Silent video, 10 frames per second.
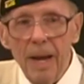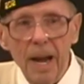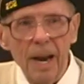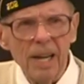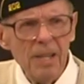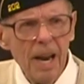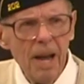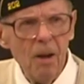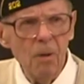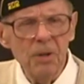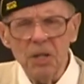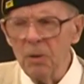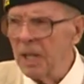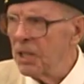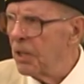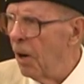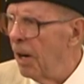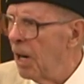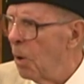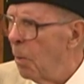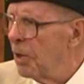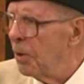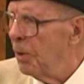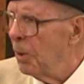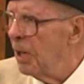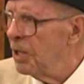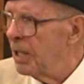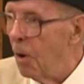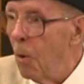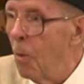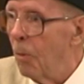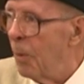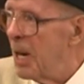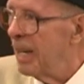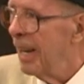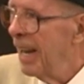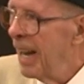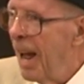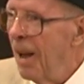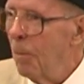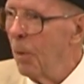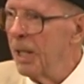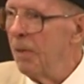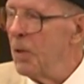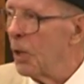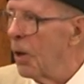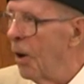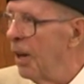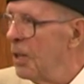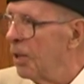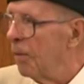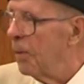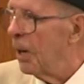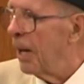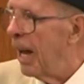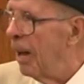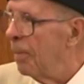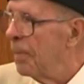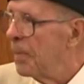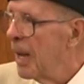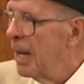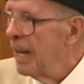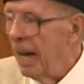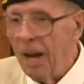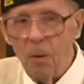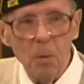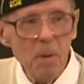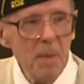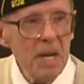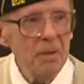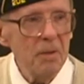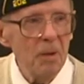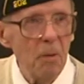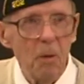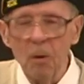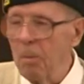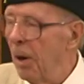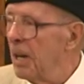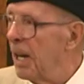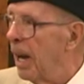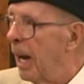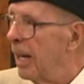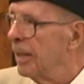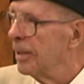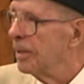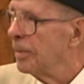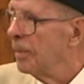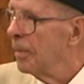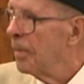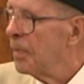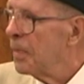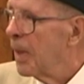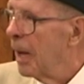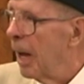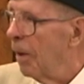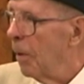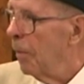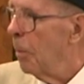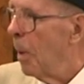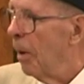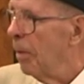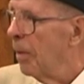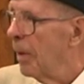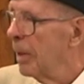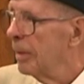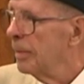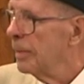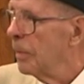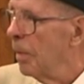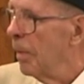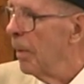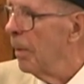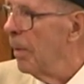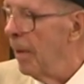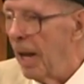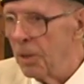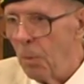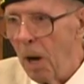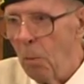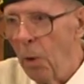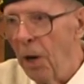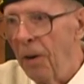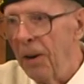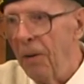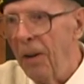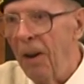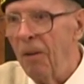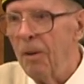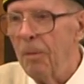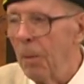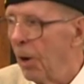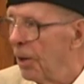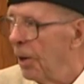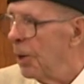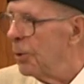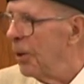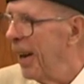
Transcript: And I said, how do you get started in what you're doing? She said, oh, we, We'll give you a card, and you can fill it out. Uh, we meet the third Monday night of every month. And that's what I'm wearing here now, American Legion.